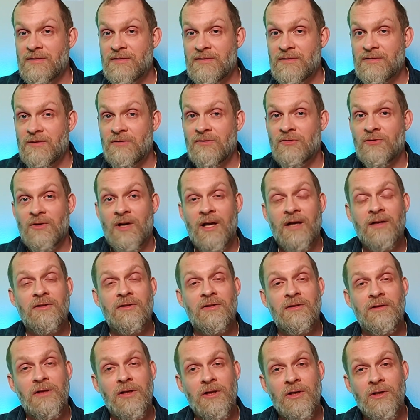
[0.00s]
still trying
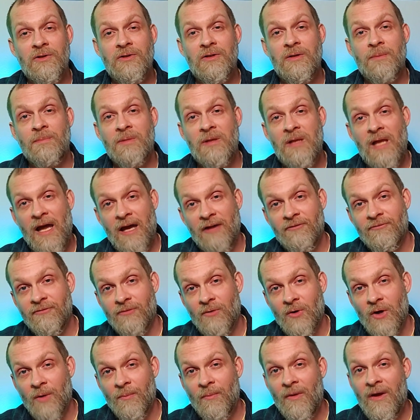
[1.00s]
to learn the
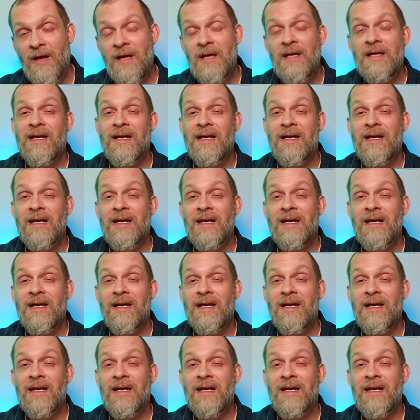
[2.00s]
platform